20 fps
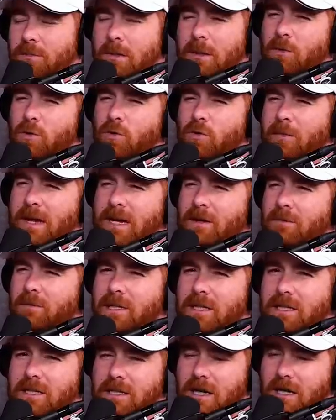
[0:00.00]
People who make it
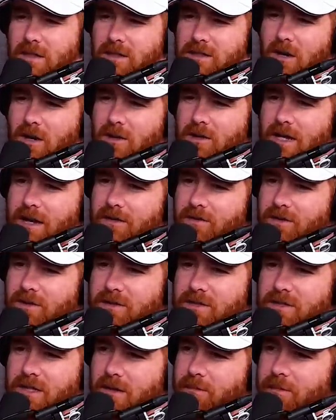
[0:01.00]
really young, it's hard to have a
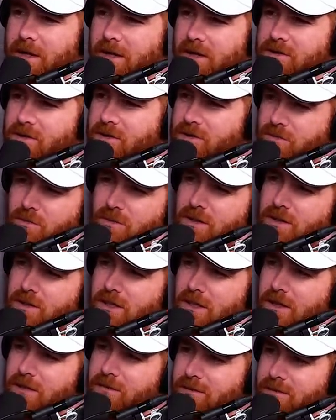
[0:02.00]
good set of parents because what
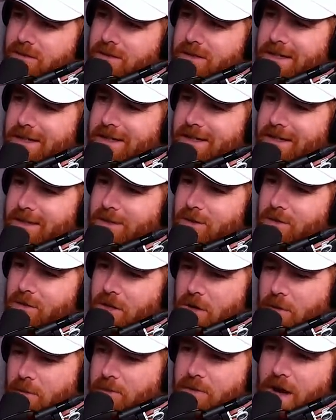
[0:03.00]
you know,
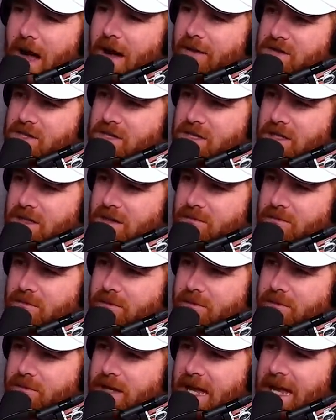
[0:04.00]
they're obviously
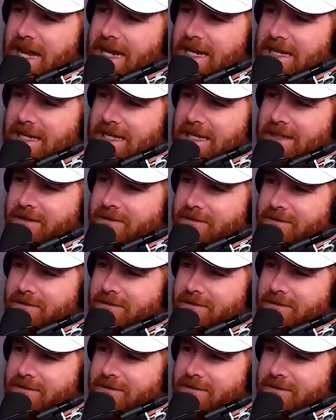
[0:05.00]
aiding